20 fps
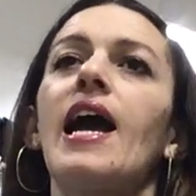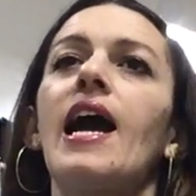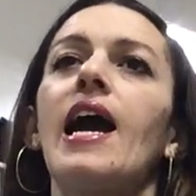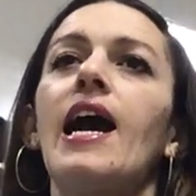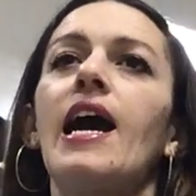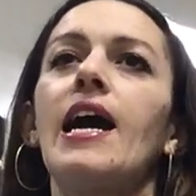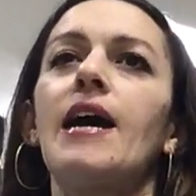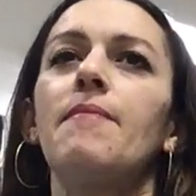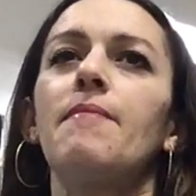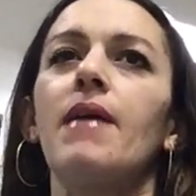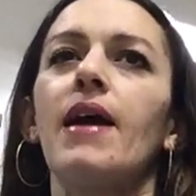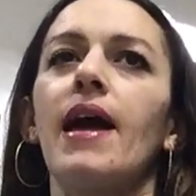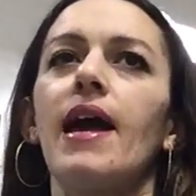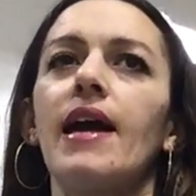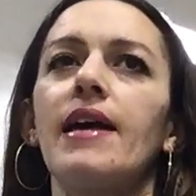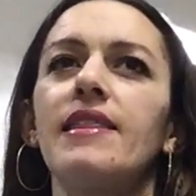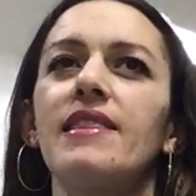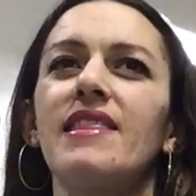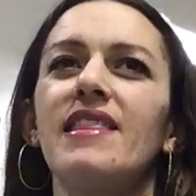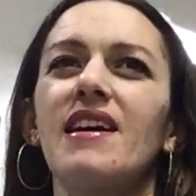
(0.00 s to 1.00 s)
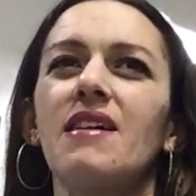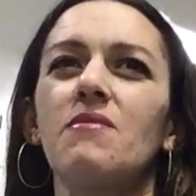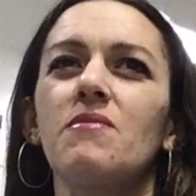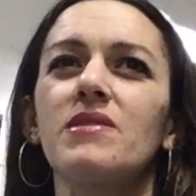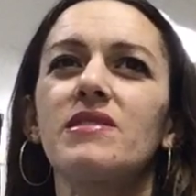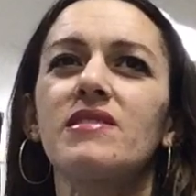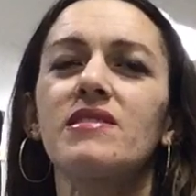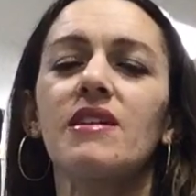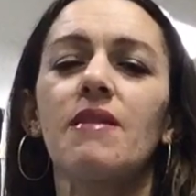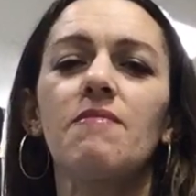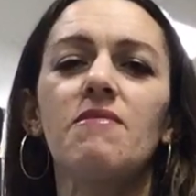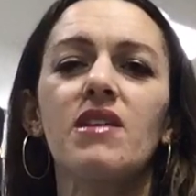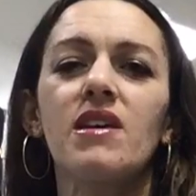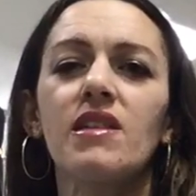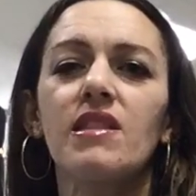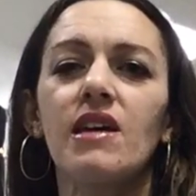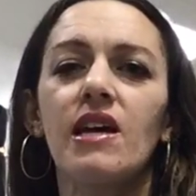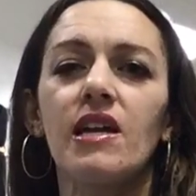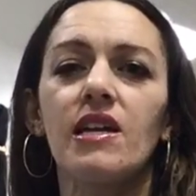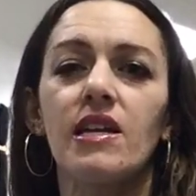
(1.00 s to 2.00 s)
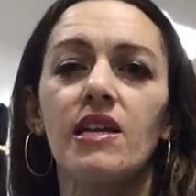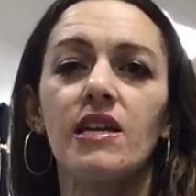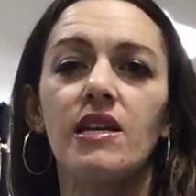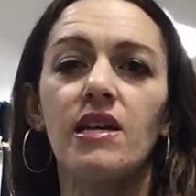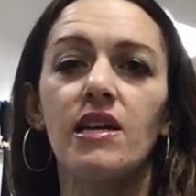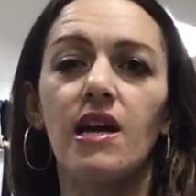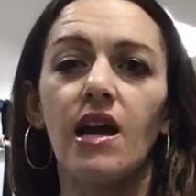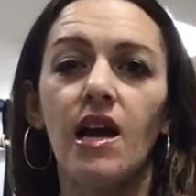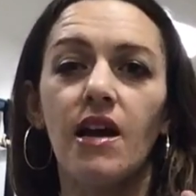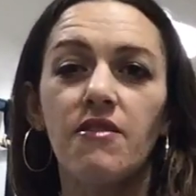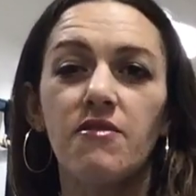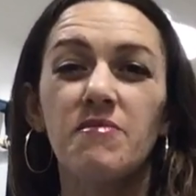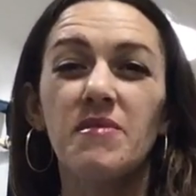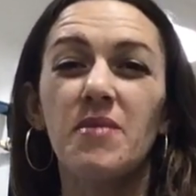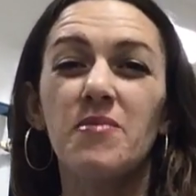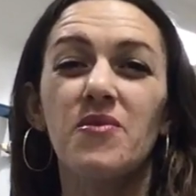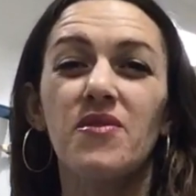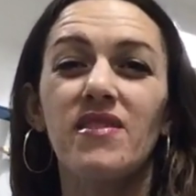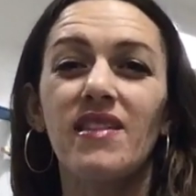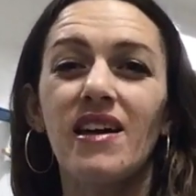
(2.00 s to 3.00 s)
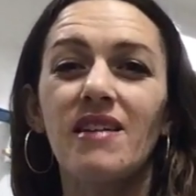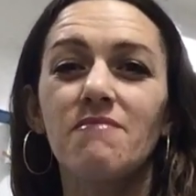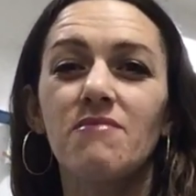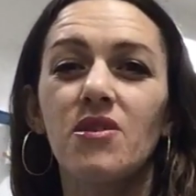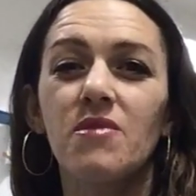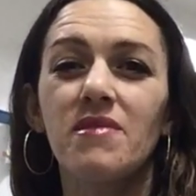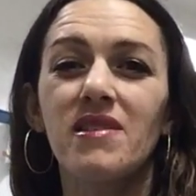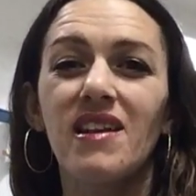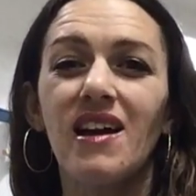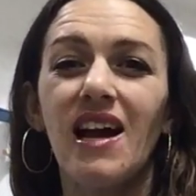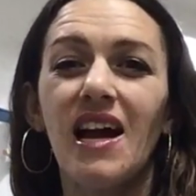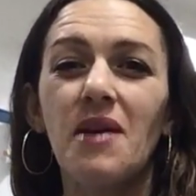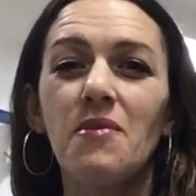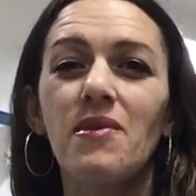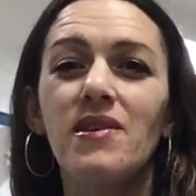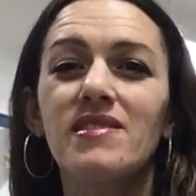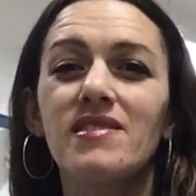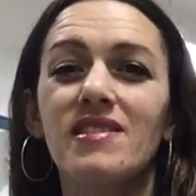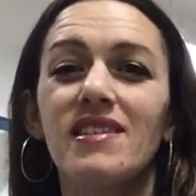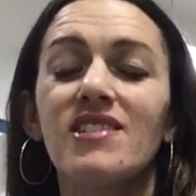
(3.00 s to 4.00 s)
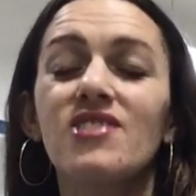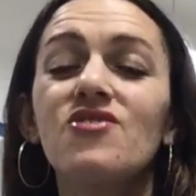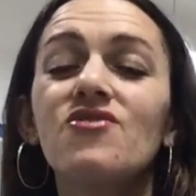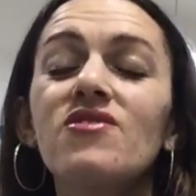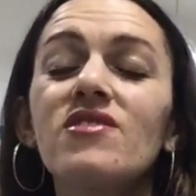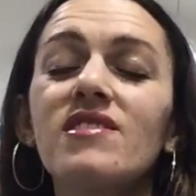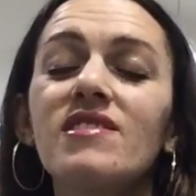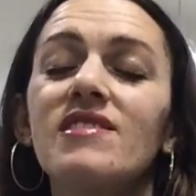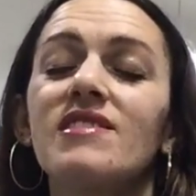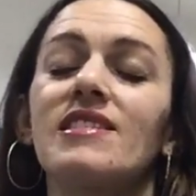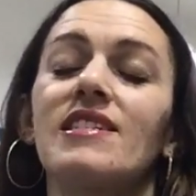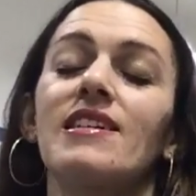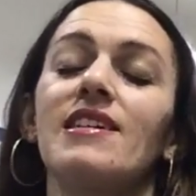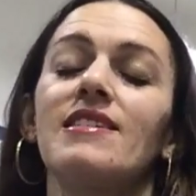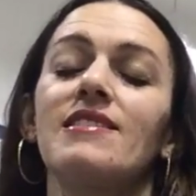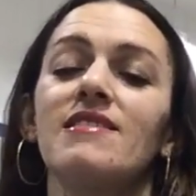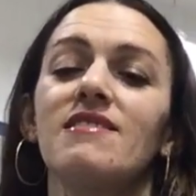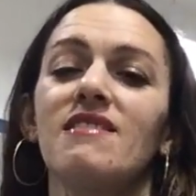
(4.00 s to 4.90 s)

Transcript: And that was something that I remember in that moment, I wasn't interested.